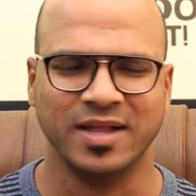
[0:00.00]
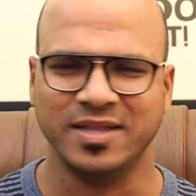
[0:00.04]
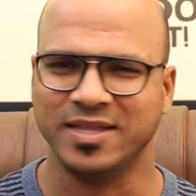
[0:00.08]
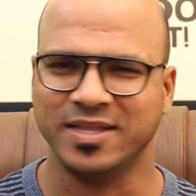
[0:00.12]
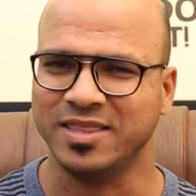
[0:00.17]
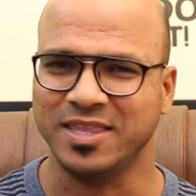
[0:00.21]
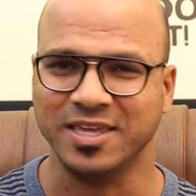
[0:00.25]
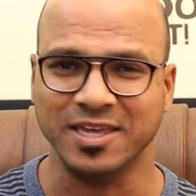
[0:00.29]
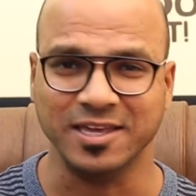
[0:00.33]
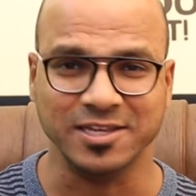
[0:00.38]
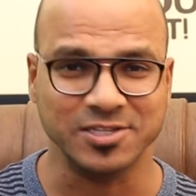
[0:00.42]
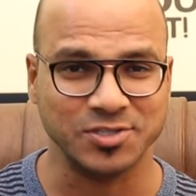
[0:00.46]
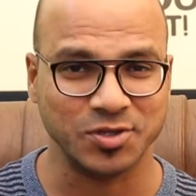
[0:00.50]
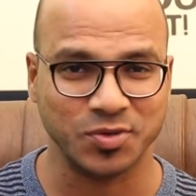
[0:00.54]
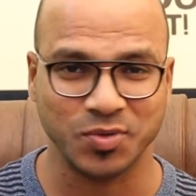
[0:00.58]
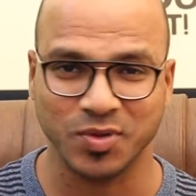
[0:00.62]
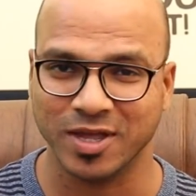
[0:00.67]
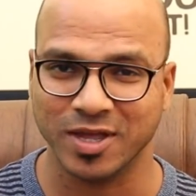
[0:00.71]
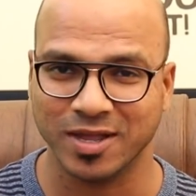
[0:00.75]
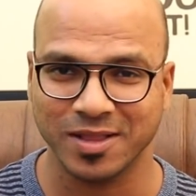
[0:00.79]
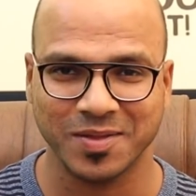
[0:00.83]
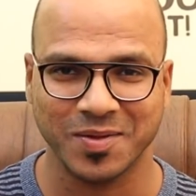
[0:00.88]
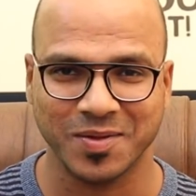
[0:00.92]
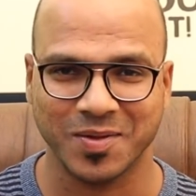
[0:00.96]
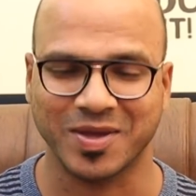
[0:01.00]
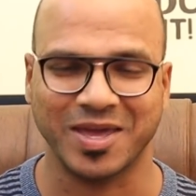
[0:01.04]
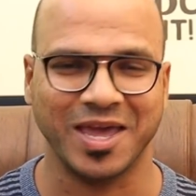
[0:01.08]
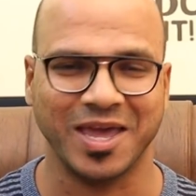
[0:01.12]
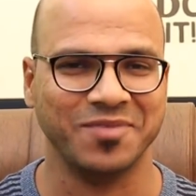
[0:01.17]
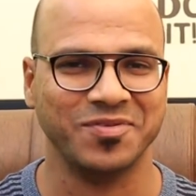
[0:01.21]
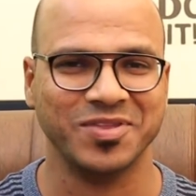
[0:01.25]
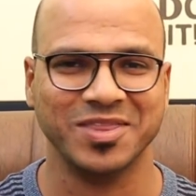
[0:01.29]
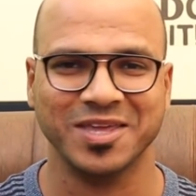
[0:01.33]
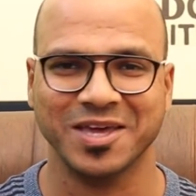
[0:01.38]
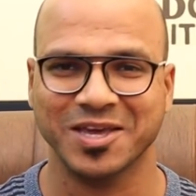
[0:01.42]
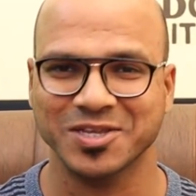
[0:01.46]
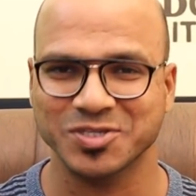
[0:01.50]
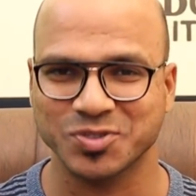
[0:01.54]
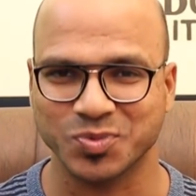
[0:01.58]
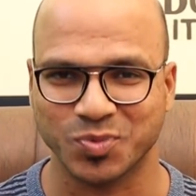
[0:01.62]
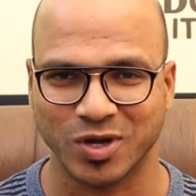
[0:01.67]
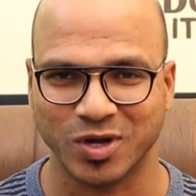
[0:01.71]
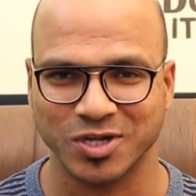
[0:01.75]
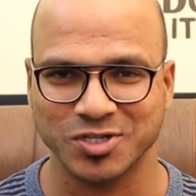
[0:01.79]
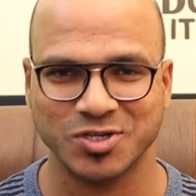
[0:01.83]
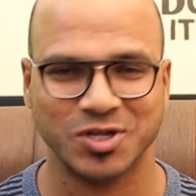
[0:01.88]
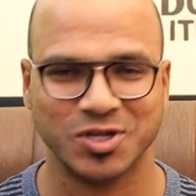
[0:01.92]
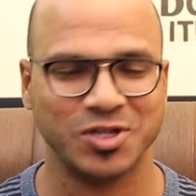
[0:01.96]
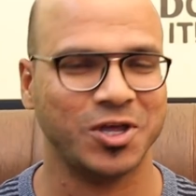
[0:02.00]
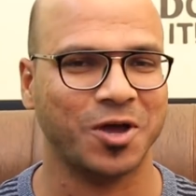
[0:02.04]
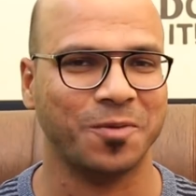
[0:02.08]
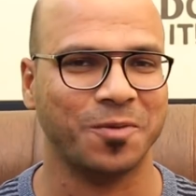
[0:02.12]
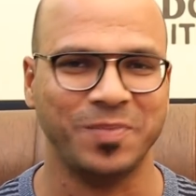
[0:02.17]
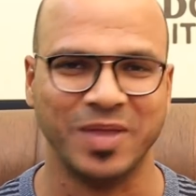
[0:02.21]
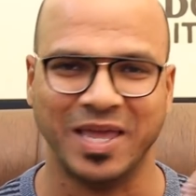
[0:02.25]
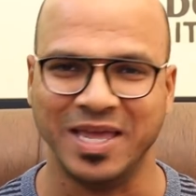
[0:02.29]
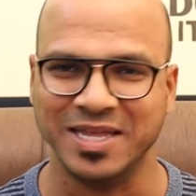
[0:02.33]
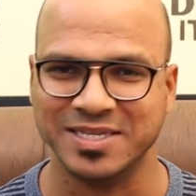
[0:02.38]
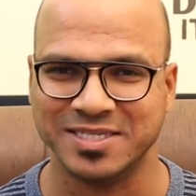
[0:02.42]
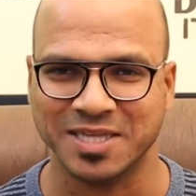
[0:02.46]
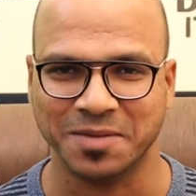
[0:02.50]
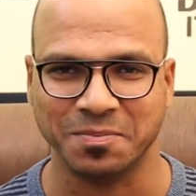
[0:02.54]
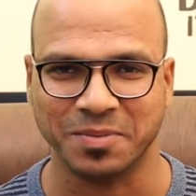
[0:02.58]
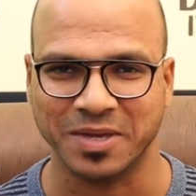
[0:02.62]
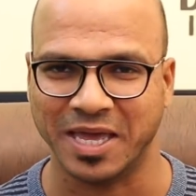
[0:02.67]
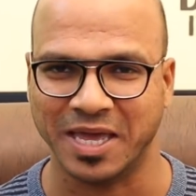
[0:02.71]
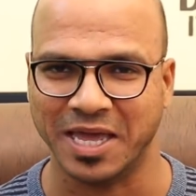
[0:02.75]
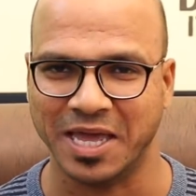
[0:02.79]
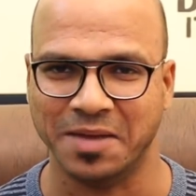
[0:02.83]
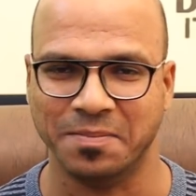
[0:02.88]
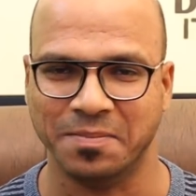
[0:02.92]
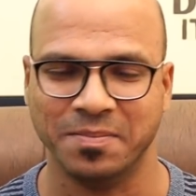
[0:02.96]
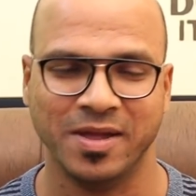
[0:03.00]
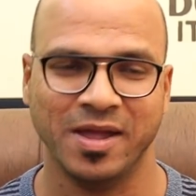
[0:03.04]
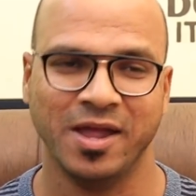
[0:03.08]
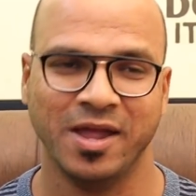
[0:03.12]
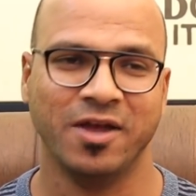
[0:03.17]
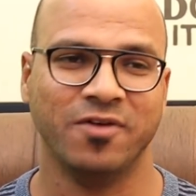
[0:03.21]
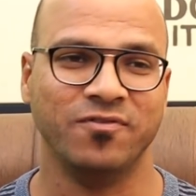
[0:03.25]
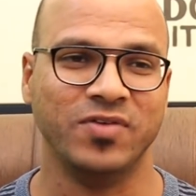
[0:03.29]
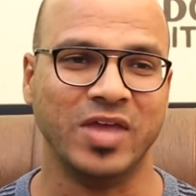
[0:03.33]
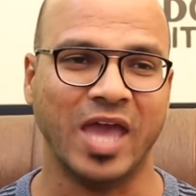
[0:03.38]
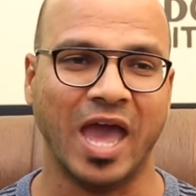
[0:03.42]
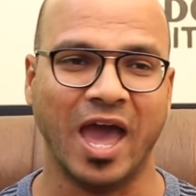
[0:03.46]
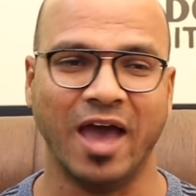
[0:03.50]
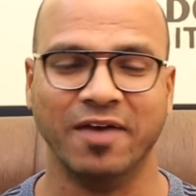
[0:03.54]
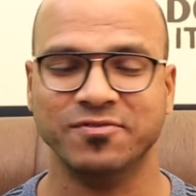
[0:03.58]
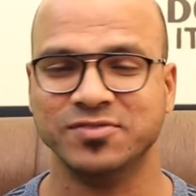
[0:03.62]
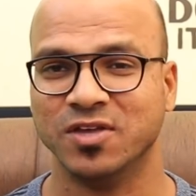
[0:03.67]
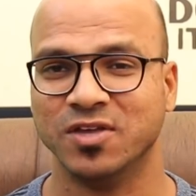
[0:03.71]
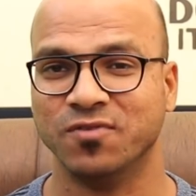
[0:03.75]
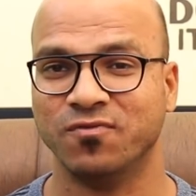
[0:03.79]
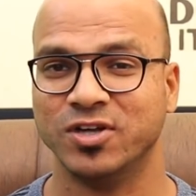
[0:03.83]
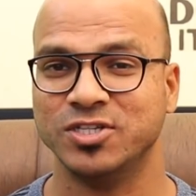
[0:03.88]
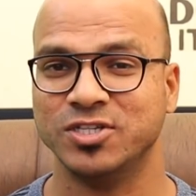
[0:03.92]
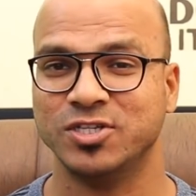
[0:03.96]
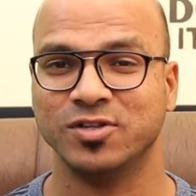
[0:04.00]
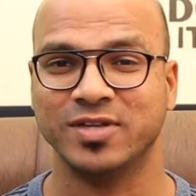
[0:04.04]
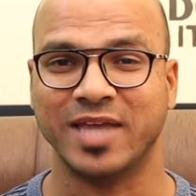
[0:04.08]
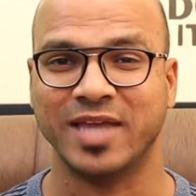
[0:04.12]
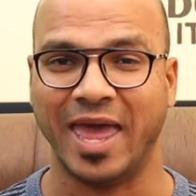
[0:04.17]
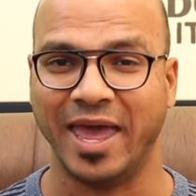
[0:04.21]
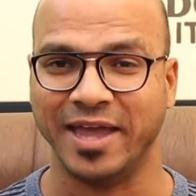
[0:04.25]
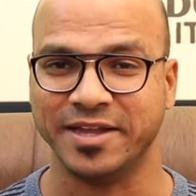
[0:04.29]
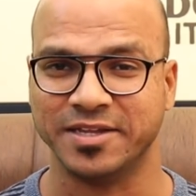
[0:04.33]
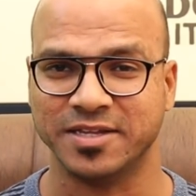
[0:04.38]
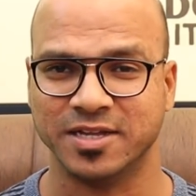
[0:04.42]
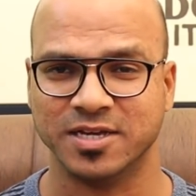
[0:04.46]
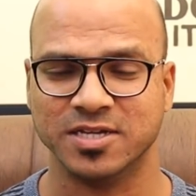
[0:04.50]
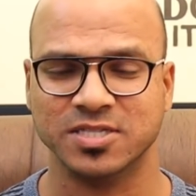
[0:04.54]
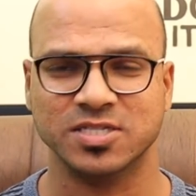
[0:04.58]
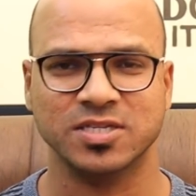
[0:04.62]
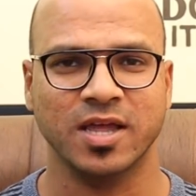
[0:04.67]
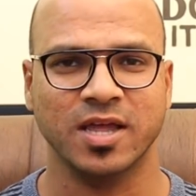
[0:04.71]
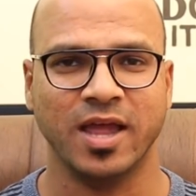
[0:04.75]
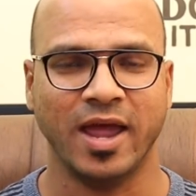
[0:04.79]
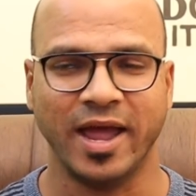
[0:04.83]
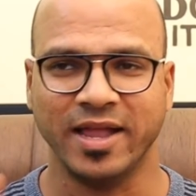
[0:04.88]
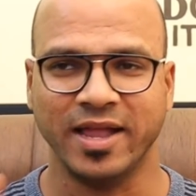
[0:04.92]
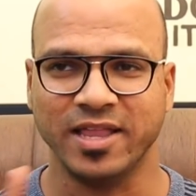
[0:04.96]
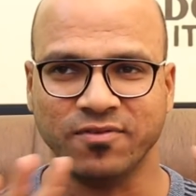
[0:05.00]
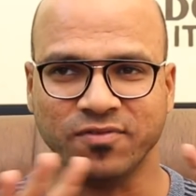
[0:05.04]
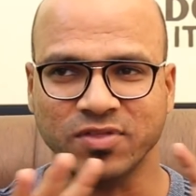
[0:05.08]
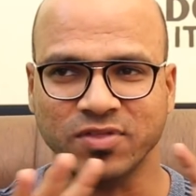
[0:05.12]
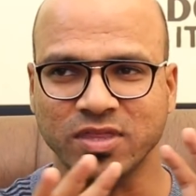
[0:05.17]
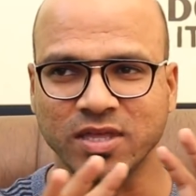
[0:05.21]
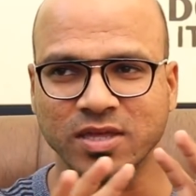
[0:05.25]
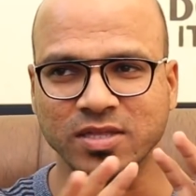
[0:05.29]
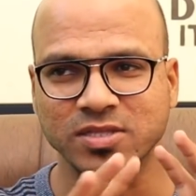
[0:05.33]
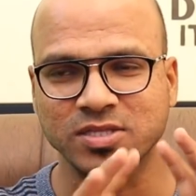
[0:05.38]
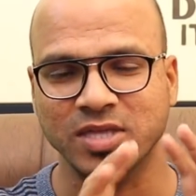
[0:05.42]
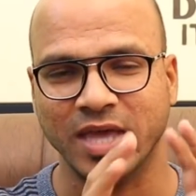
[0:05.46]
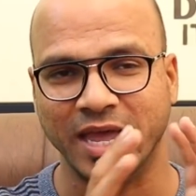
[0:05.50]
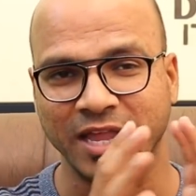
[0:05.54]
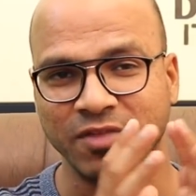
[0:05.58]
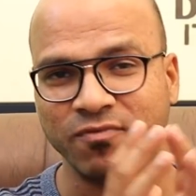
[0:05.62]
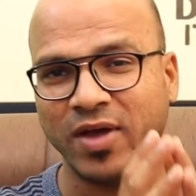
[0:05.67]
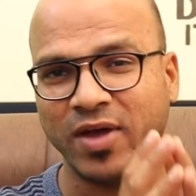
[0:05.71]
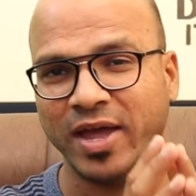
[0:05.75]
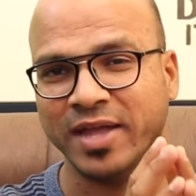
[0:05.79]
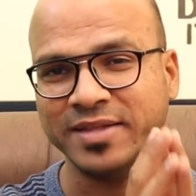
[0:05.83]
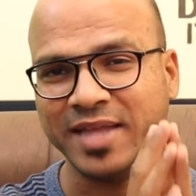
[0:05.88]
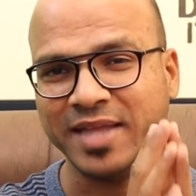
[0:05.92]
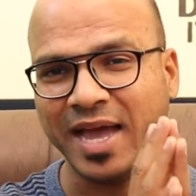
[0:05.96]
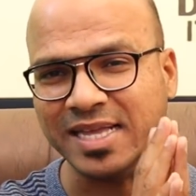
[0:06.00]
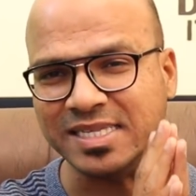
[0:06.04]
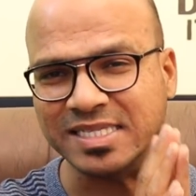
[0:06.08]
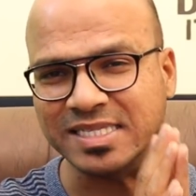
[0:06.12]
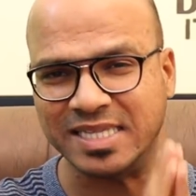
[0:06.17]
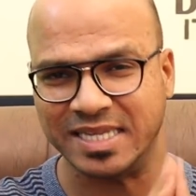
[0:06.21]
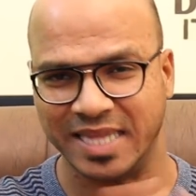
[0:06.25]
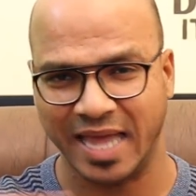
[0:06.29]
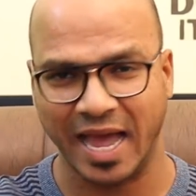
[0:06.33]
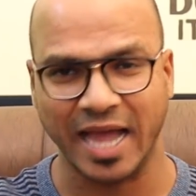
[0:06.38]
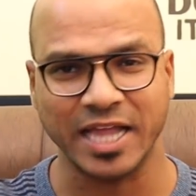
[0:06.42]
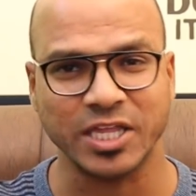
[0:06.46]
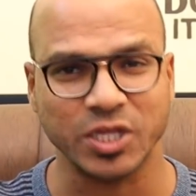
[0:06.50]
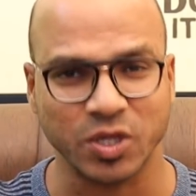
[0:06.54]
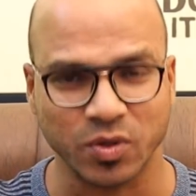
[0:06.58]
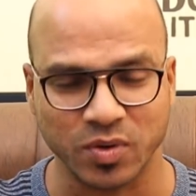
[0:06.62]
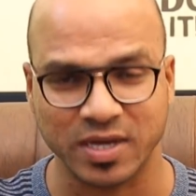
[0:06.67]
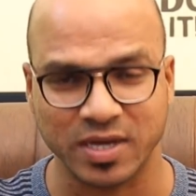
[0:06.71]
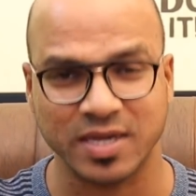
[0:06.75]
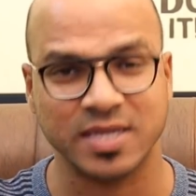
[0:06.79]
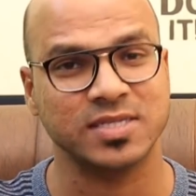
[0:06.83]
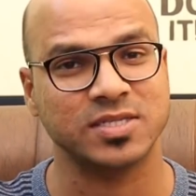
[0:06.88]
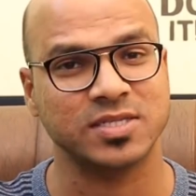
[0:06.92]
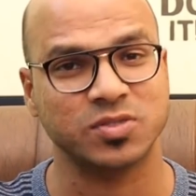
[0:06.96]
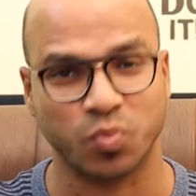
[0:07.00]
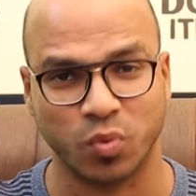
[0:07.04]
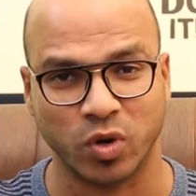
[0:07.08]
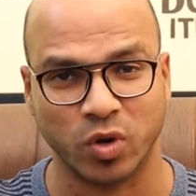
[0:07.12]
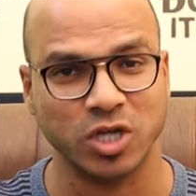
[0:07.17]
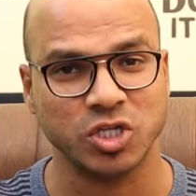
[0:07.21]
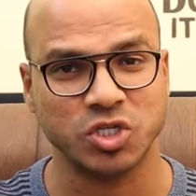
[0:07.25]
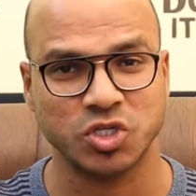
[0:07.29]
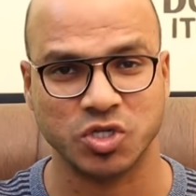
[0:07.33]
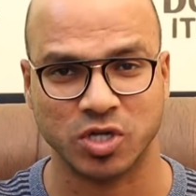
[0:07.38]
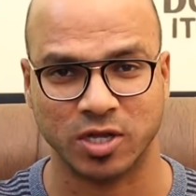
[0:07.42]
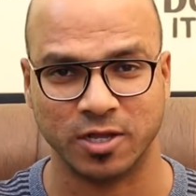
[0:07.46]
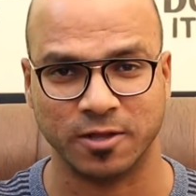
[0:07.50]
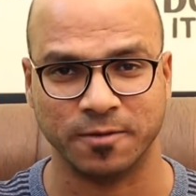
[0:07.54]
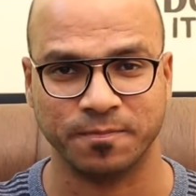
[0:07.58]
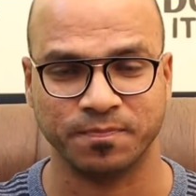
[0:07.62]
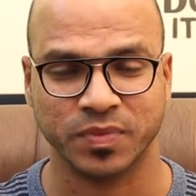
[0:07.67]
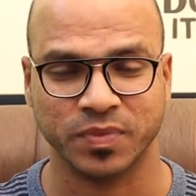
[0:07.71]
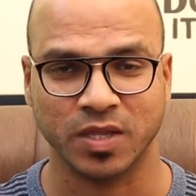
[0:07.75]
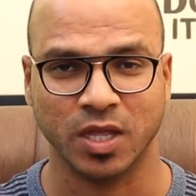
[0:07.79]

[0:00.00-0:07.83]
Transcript: Nothing is real, okay, everything is virtual. You're playing some game, we have some virtual characters, and everything, the entire scenario is virtual.